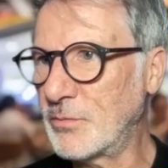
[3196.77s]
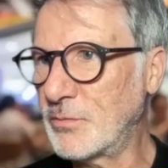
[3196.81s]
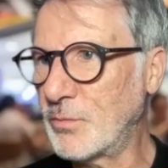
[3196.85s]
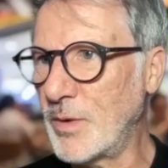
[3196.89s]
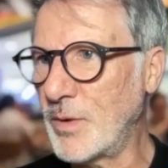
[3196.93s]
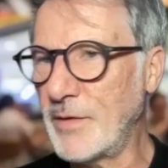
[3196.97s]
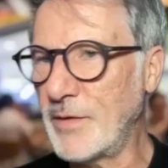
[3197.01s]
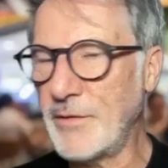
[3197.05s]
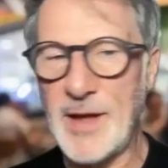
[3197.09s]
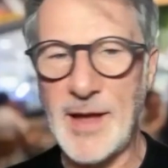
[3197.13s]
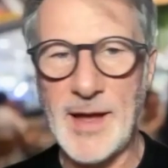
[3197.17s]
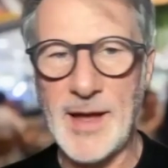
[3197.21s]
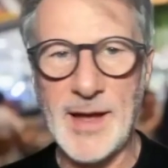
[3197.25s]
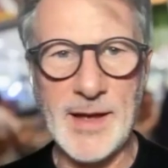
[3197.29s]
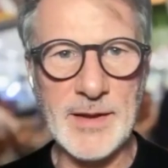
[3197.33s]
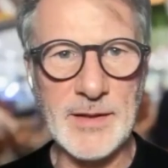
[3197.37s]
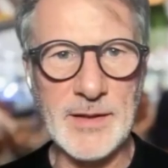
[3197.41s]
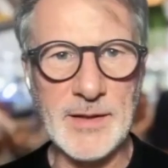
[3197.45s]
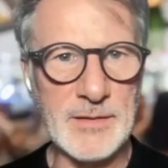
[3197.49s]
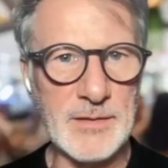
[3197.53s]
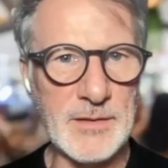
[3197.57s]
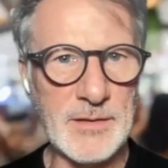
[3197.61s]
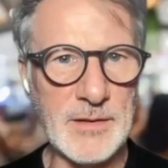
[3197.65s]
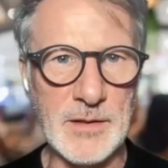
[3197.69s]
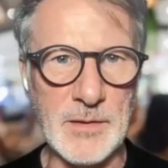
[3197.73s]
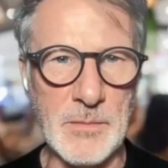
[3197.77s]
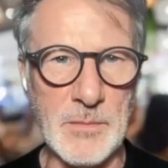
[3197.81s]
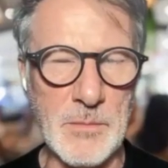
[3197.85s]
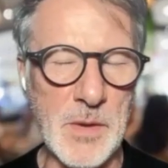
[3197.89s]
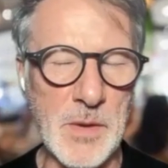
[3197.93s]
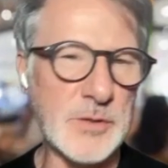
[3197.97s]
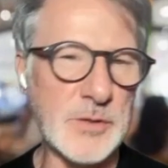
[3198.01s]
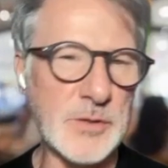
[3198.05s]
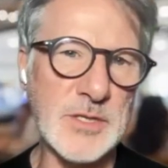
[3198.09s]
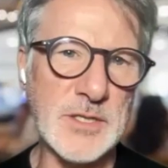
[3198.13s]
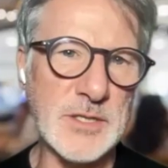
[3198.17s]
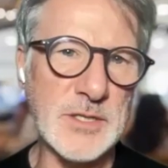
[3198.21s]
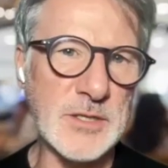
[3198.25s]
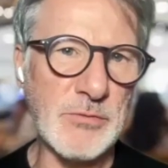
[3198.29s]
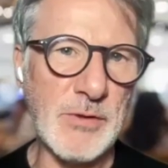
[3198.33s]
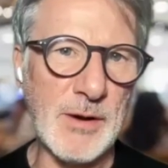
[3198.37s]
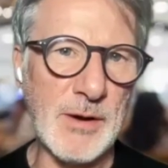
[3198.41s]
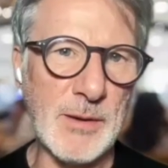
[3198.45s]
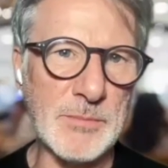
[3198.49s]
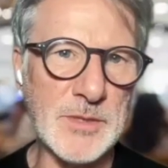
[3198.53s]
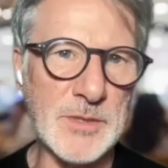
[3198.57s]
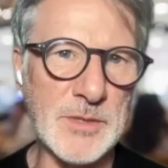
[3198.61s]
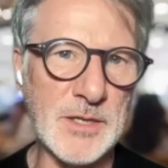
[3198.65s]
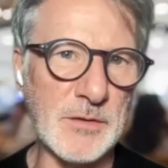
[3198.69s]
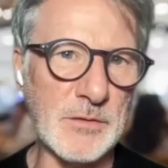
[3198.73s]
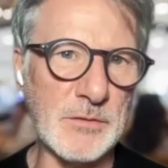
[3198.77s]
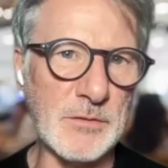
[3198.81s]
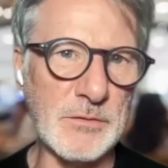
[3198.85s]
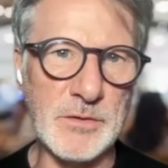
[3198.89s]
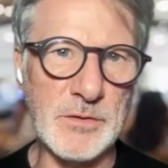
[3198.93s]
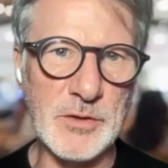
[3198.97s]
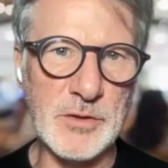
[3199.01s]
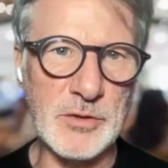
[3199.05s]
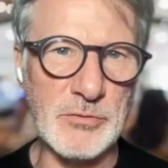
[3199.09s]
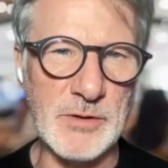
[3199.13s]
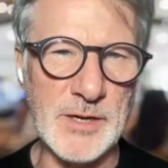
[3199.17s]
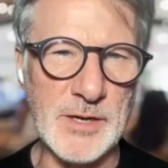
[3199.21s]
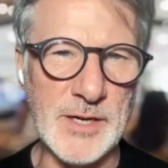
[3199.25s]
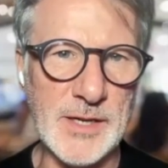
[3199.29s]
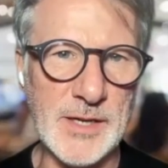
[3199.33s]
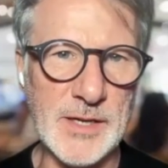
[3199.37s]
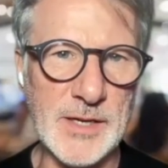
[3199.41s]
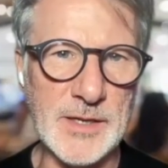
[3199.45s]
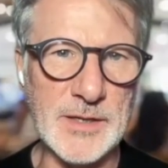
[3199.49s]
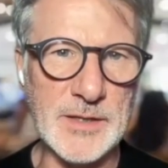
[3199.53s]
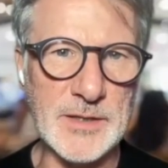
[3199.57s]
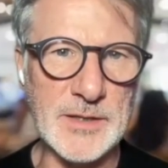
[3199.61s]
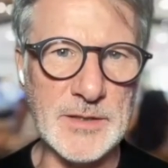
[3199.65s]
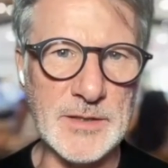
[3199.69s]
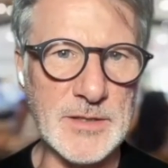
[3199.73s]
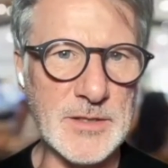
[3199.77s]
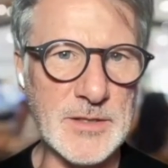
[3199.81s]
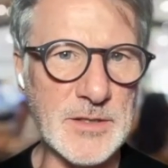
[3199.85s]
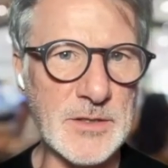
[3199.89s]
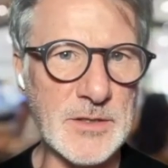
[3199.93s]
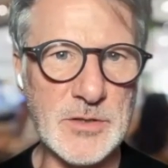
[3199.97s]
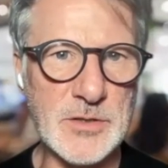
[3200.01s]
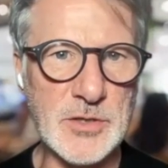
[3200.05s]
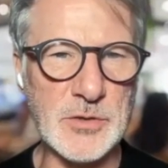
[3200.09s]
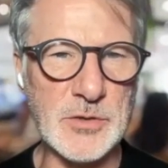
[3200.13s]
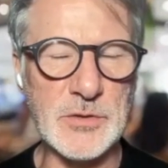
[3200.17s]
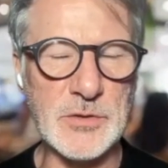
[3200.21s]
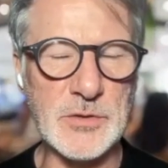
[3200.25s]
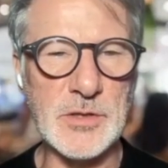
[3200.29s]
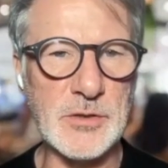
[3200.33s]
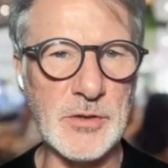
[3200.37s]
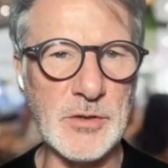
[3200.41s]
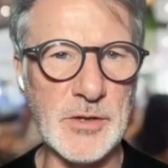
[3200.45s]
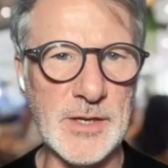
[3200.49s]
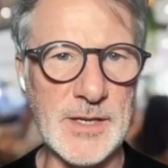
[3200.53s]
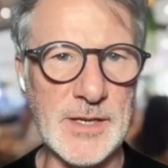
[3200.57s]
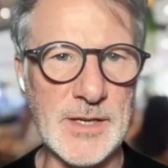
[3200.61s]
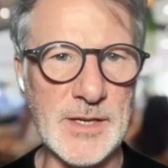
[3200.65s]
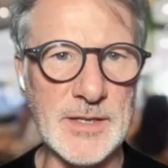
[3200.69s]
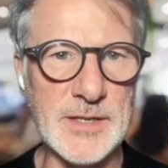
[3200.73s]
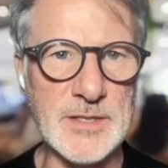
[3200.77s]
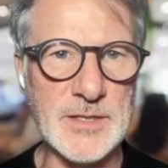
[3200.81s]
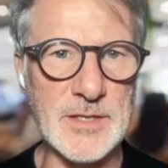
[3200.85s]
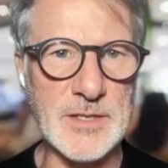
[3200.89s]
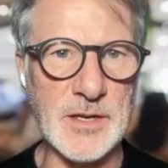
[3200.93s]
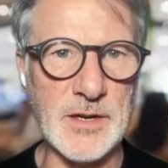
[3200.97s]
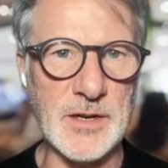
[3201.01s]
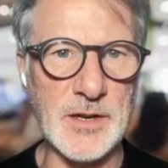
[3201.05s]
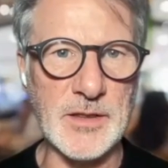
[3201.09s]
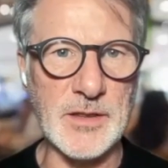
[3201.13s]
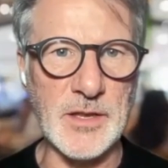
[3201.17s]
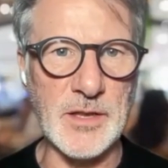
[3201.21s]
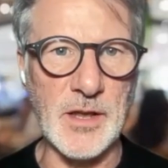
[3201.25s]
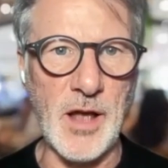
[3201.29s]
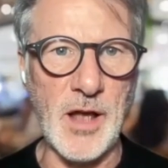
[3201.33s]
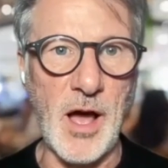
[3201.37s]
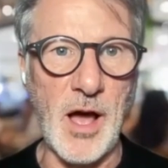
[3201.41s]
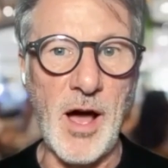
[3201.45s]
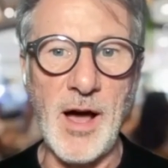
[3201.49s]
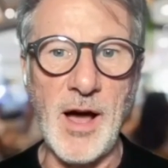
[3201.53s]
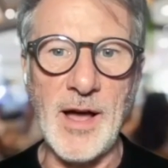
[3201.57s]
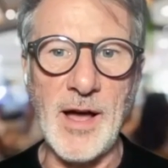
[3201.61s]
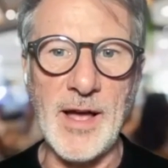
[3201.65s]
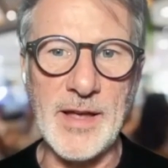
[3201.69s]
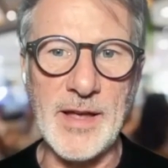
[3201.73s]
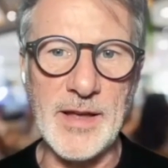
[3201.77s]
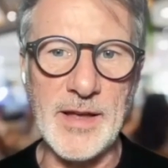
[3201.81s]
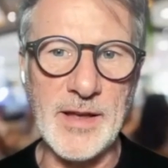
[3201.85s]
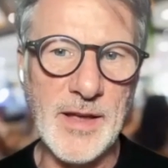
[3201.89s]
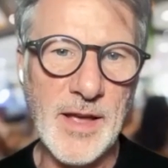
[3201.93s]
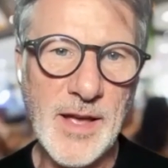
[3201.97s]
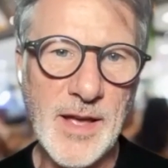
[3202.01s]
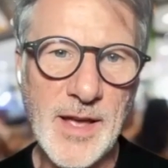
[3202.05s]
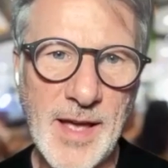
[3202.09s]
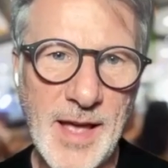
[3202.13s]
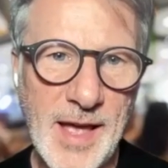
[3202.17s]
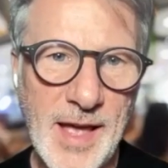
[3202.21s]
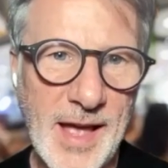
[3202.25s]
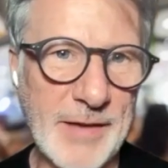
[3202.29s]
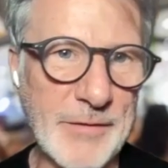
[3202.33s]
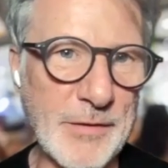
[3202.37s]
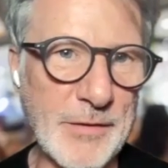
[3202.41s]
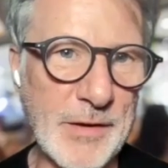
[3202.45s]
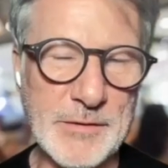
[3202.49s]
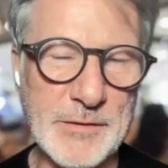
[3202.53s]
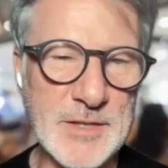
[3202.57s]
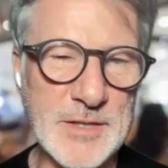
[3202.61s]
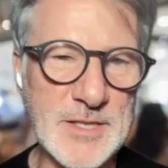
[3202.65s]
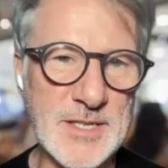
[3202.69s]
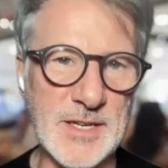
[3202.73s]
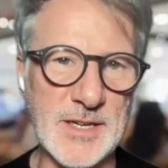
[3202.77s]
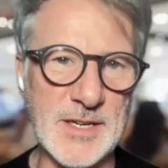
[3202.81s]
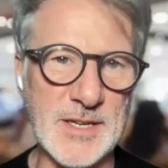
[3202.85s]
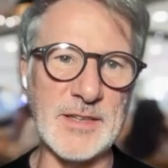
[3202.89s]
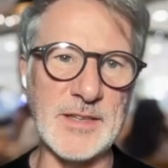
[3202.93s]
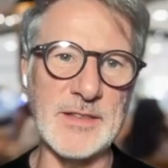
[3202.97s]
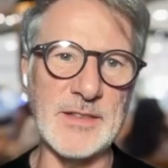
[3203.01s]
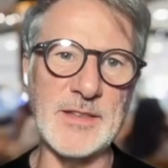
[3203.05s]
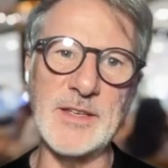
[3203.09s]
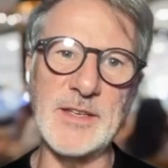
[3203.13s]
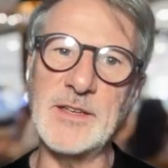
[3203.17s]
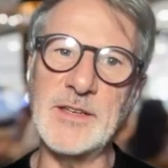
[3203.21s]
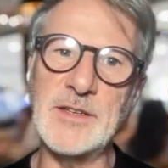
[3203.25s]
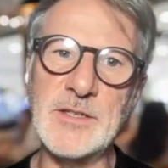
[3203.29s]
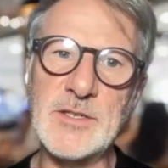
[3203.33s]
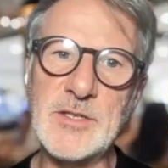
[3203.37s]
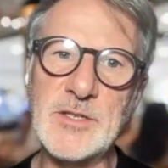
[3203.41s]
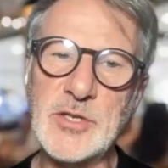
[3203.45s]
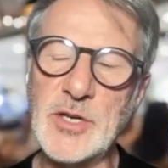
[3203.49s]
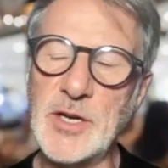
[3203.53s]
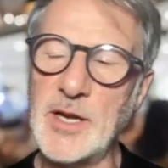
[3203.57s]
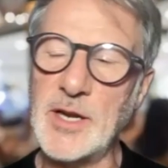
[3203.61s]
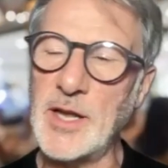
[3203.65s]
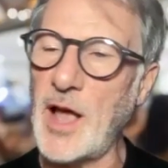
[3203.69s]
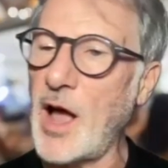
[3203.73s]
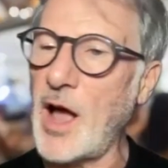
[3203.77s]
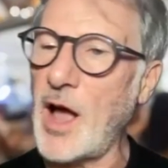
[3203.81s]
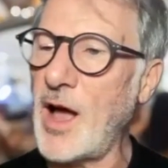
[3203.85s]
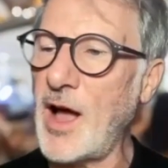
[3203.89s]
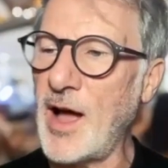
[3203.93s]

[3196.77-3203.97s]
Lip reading: we've had the most disruptive 2 to 3 years that I have ever seen in the industry.